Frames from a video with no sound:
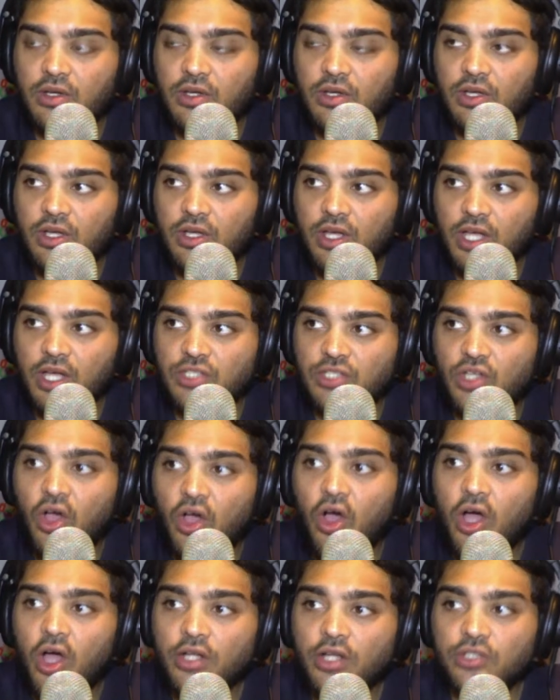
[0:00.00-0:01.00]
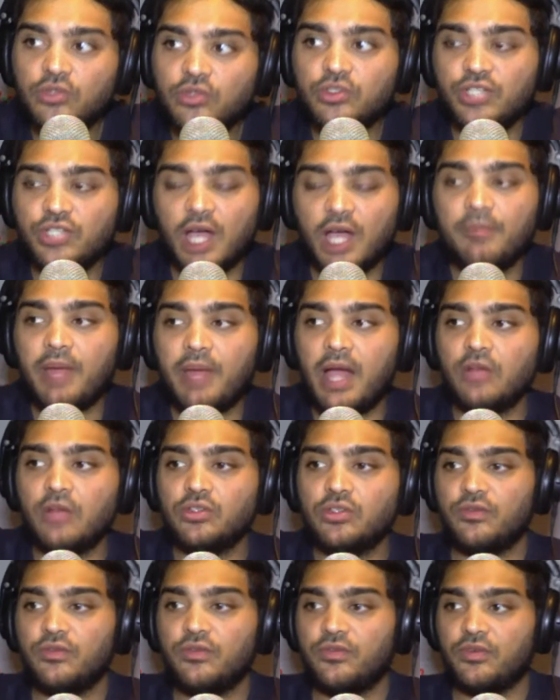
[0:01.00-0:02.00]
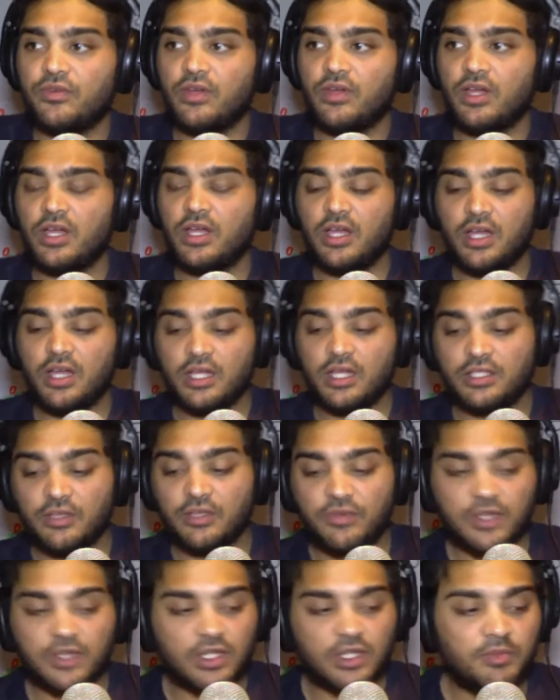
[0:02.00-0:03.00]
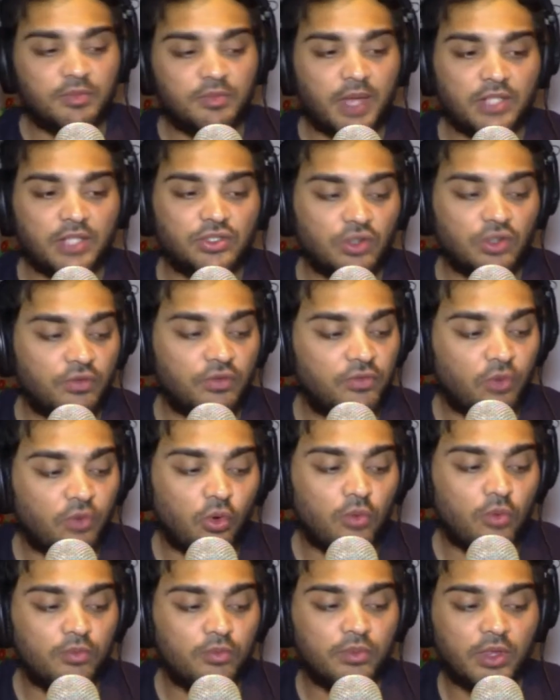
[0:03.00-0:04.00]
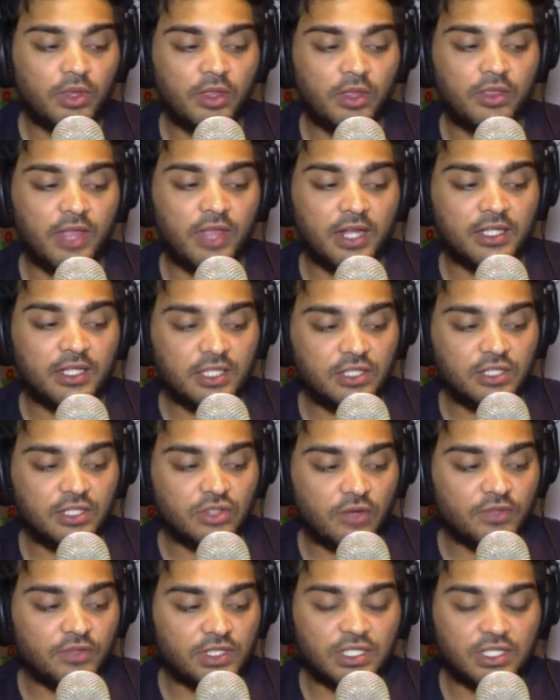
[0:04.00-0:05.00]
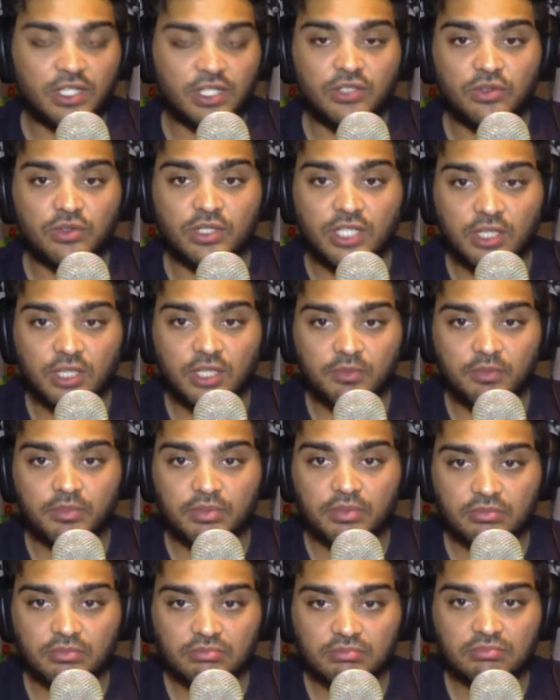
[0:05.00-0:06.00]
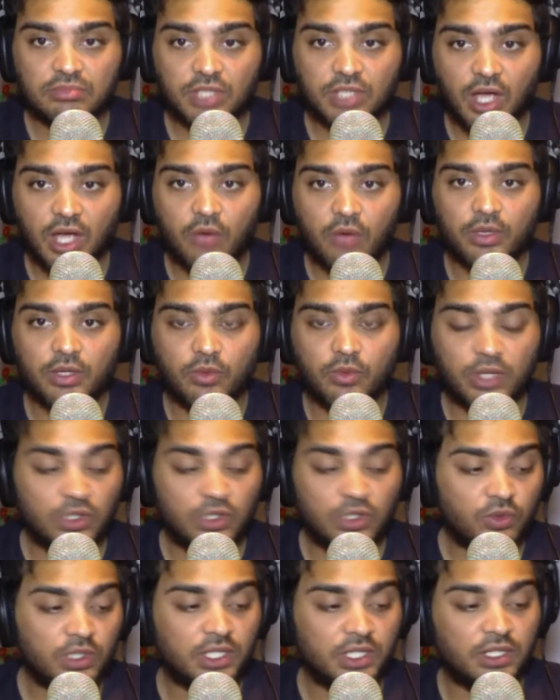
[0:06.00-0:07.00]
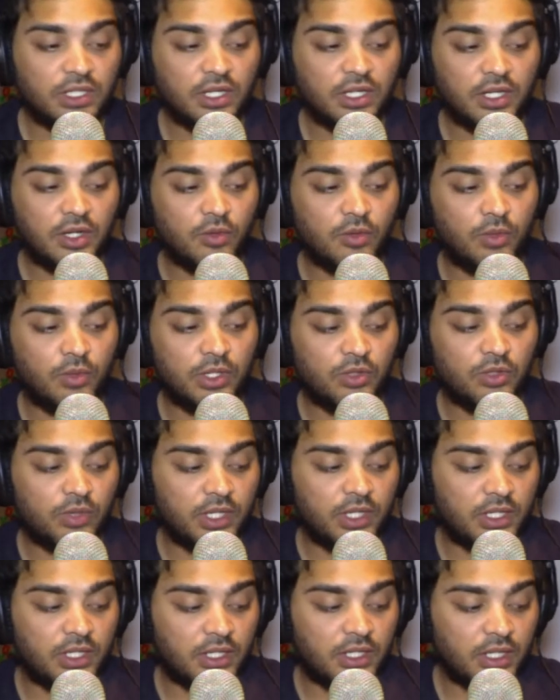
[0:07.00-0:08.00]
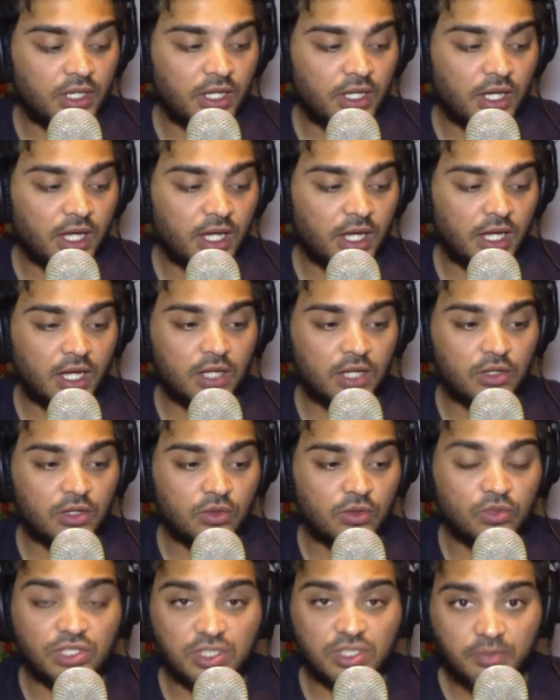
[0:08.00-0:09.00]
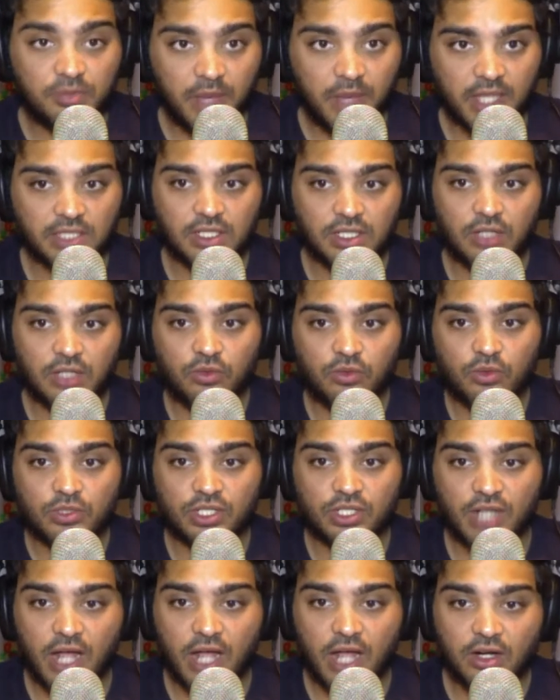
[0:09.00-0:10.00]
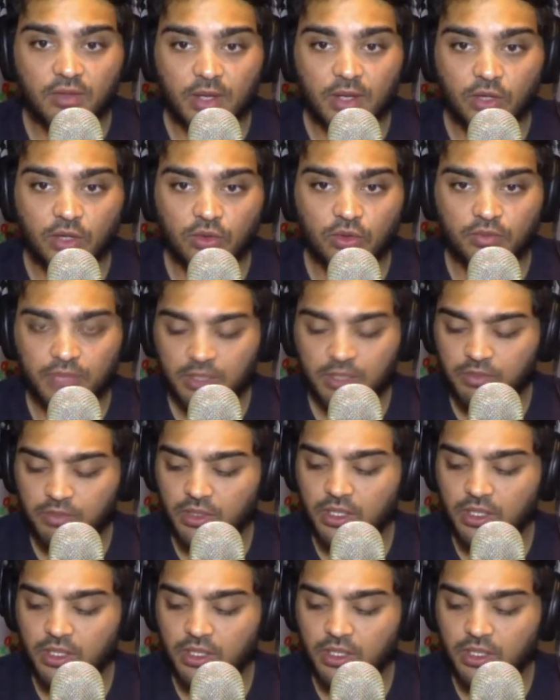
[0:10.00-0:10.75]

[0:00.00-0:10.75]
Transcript: it's harder to jump out of a difficult patch of form than it is obviously to keep going when you're in a good space and you're surrounded by good people.